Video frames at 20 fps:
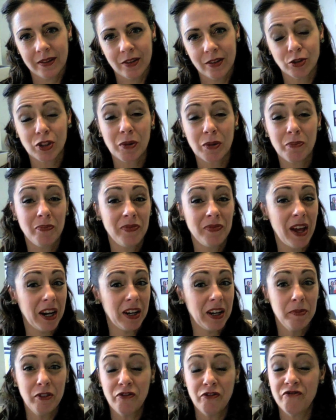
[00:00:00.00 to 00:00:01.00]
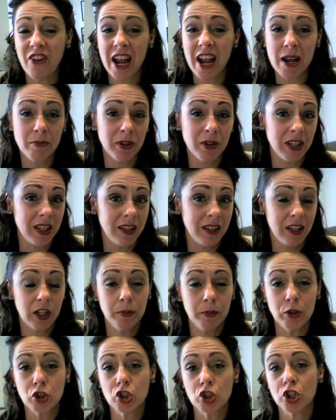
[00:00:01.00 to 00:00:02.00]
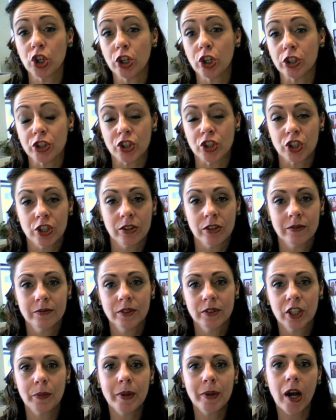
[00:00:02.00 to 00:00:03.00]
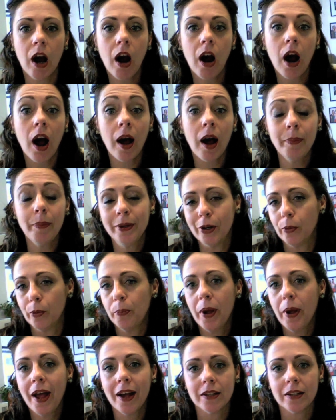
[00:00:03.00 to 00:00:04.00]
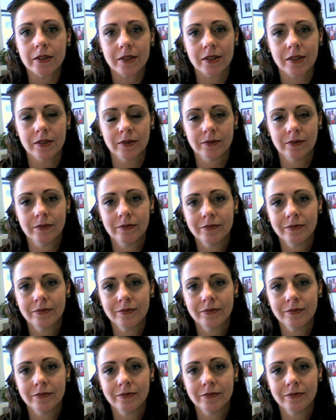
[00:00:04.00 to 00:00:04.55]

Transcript: That could be family, it could be church, it could be a hobby or pets.